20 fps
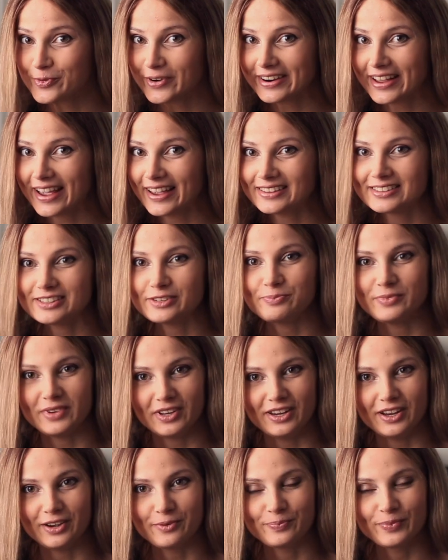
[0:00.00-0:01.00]
180
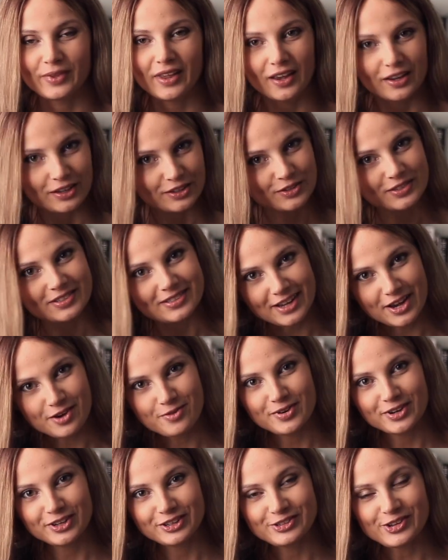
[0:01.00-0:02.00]
Media. Today I
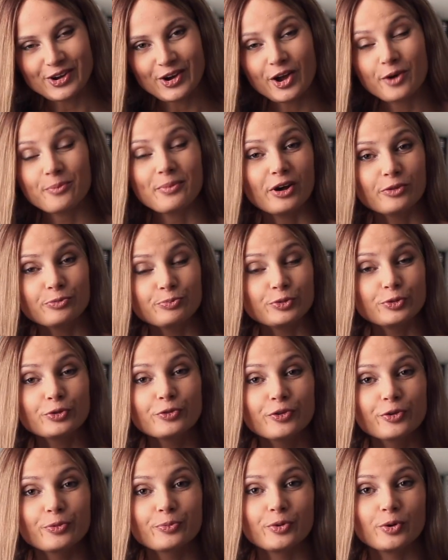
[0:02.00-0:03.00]
want to talk about
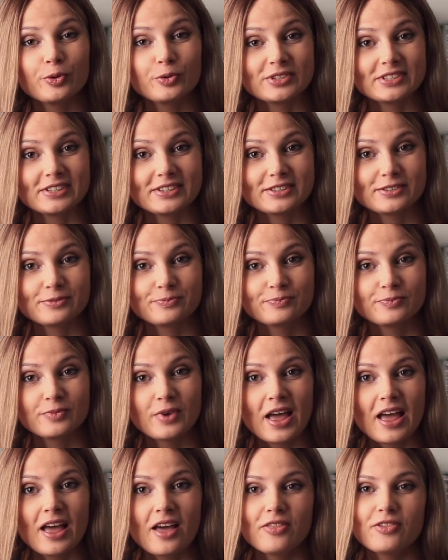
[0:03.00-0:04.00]
proofing process.
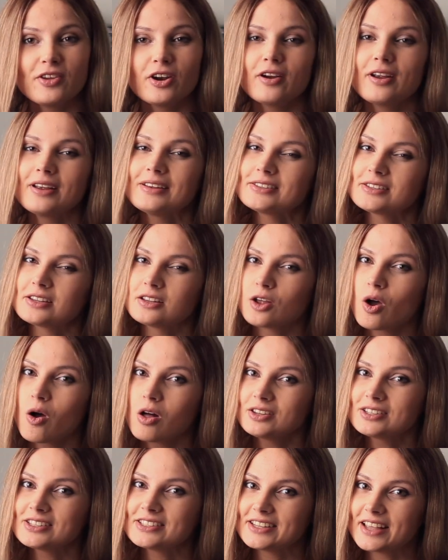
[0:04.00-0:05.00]
There is an
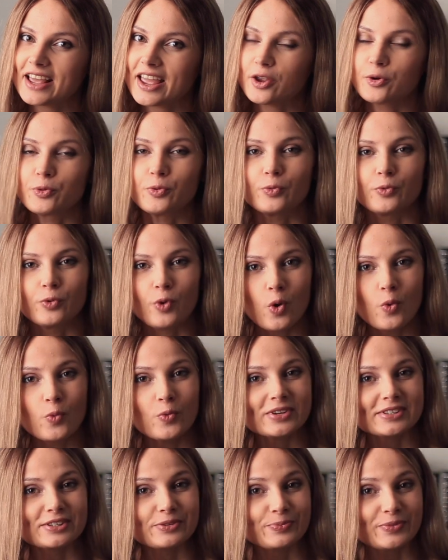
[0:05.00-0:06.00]
old saying, Rome
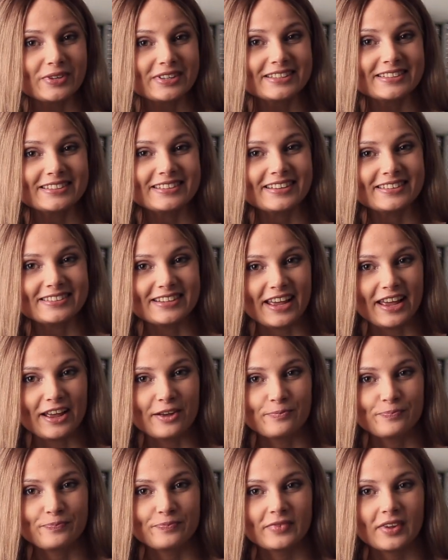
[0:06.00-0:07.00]
wasn't built in a
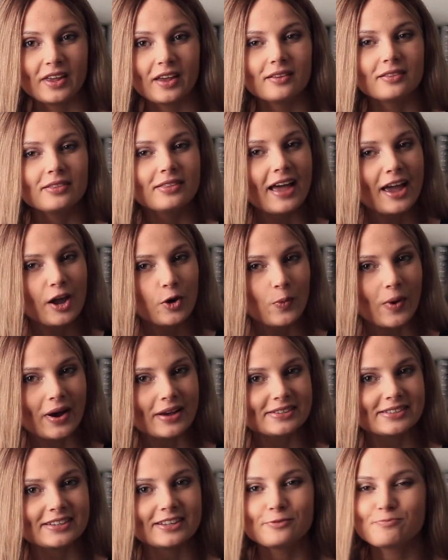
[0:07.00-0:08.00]
day, and
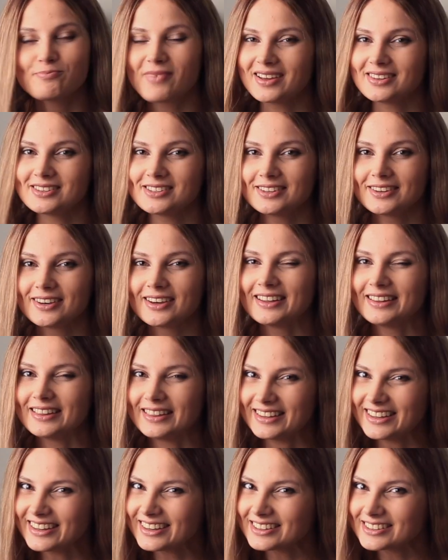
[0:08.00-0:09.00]
likewise, it might take a
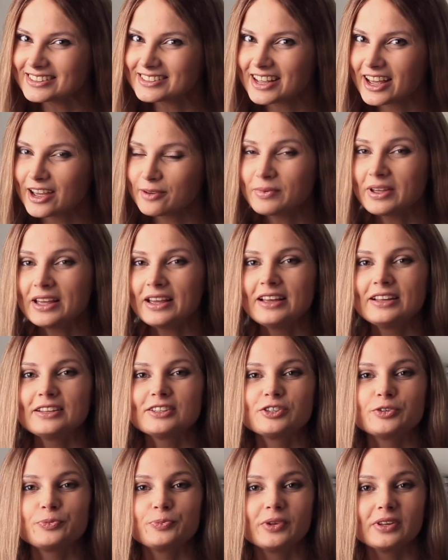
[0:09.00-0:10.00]
little time
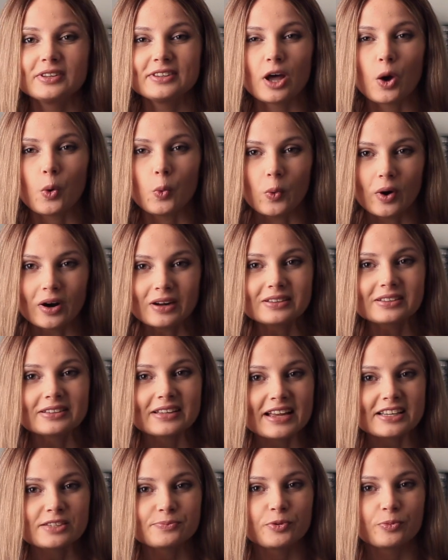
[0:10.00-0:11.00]
to build a
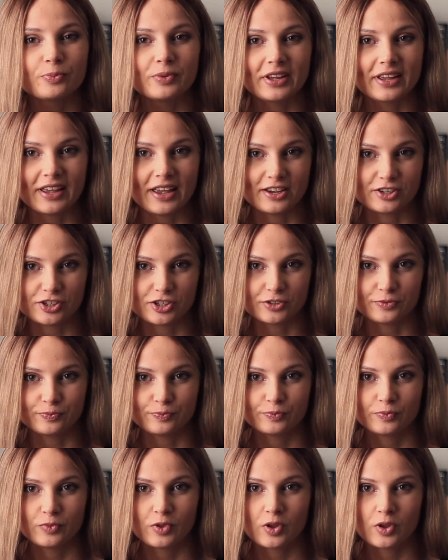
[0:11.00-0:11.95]
world-class publication.